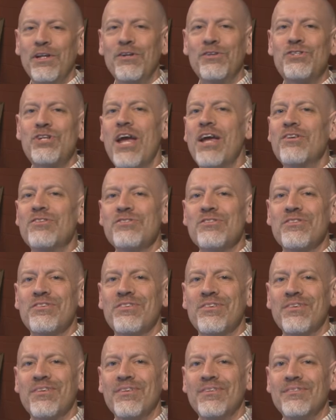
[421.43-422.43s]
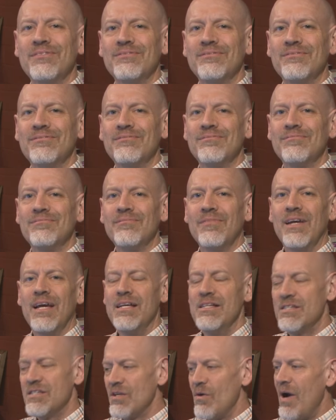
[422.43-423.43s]
little changes.
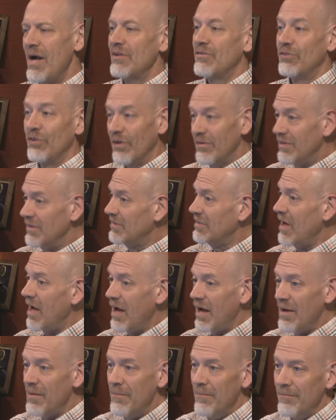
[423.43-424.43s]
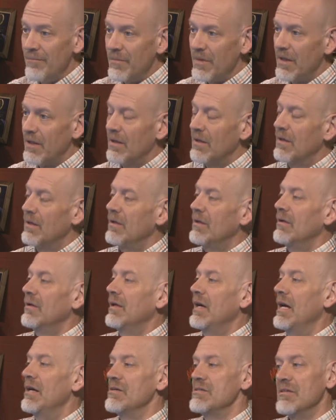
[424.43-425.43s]
And so I took the time.
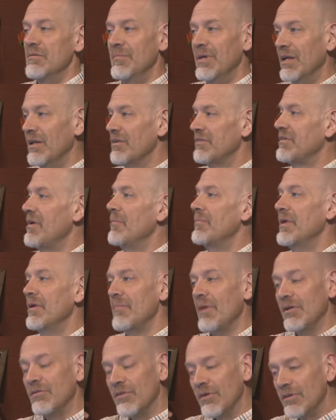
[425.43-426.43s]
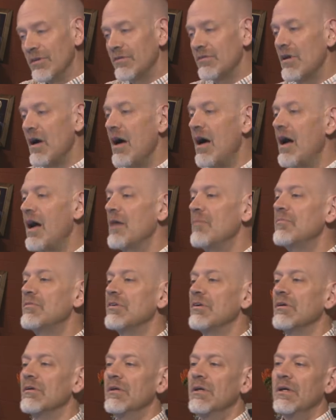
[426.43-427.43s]
I was in the middle of something, but I took the time
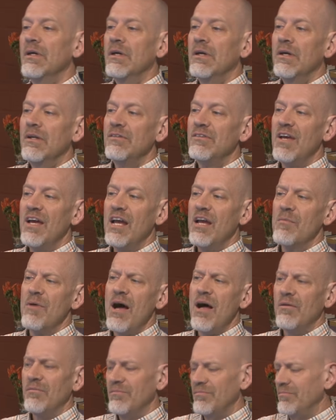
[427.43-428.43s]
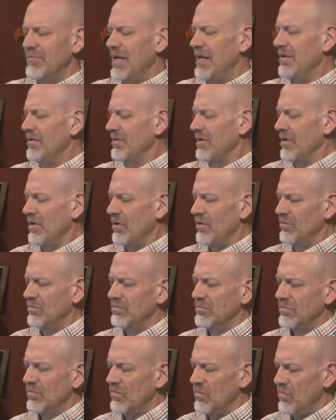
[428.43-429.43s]
to take about I don't
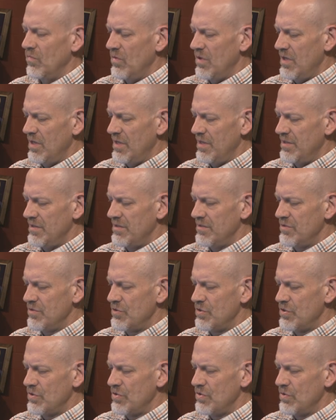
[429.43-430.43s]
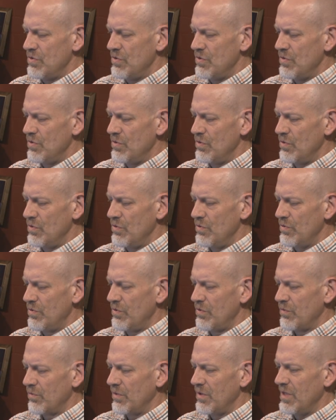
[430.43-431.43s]
know one, two,
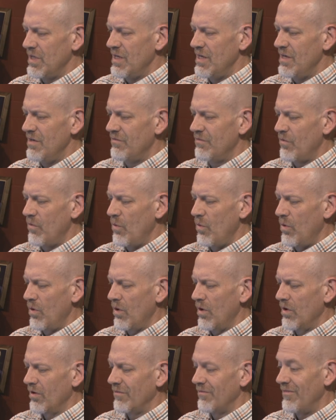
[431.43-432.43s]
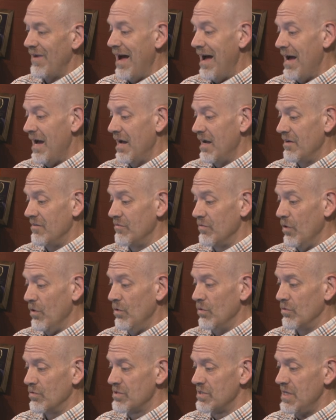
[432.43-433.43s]
three, four, five,
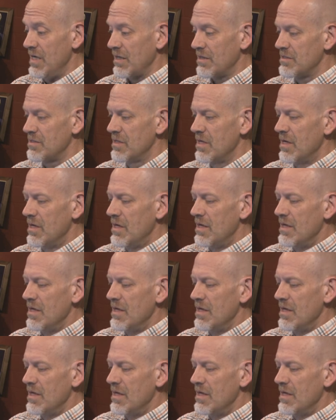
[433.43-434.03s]
oh, six,